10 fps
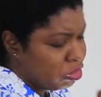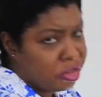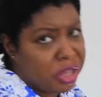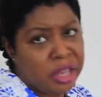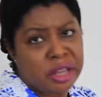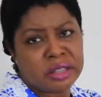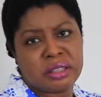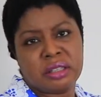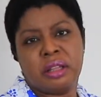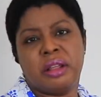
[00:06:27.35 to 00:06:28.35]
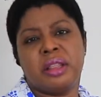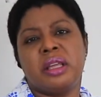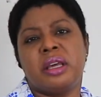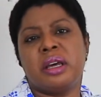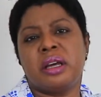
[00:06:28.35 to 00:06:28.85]
Fears are
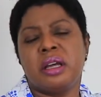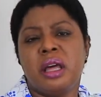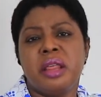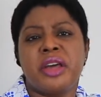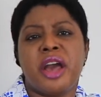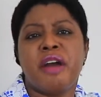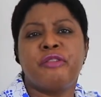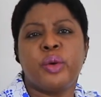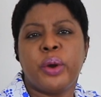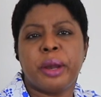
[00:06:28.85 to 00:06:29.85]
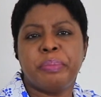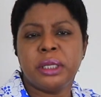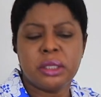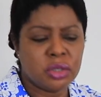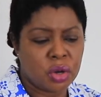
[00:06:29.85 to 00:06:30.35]
there, they're everywhere.
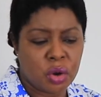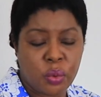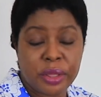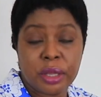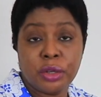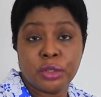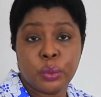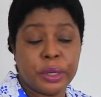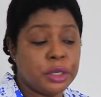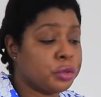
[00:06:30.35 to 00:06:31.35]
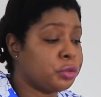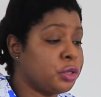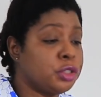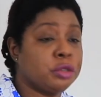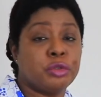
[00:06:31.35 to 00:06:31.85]
Please know, whether you're in your 20s, your
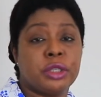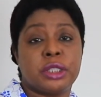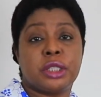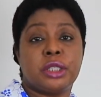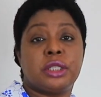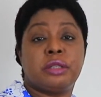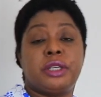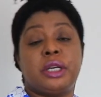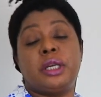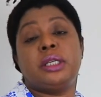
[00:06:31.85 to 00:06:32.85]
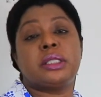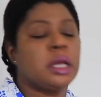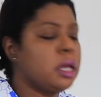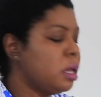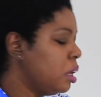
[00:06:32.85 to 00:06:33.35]
30s, your 40s, your 60s, 70s, 80s,
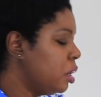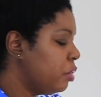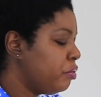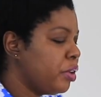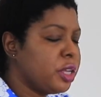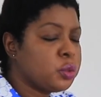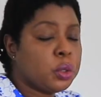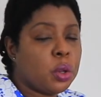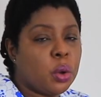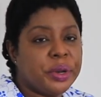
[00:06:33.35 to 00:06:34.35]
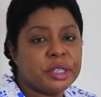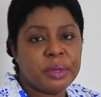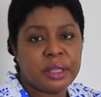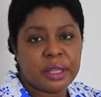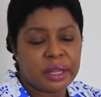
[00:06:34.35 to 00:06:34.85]
fears will always
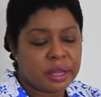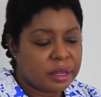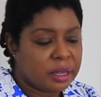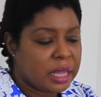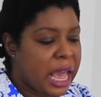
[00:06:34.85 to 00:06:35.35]
be there.